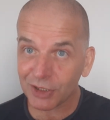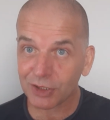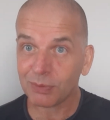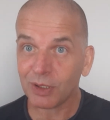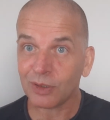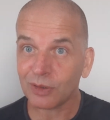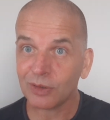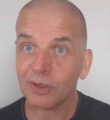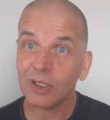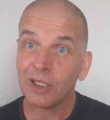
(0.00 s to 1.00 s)

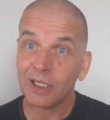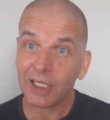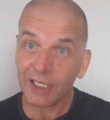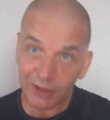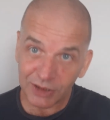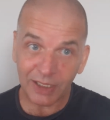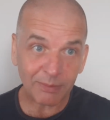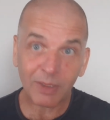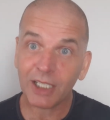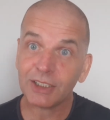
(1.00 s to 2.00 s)
small, it sent
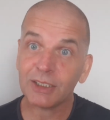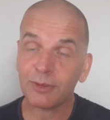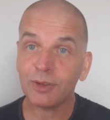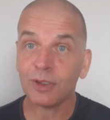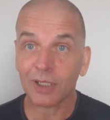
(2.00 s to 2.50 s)
Mike to the floor.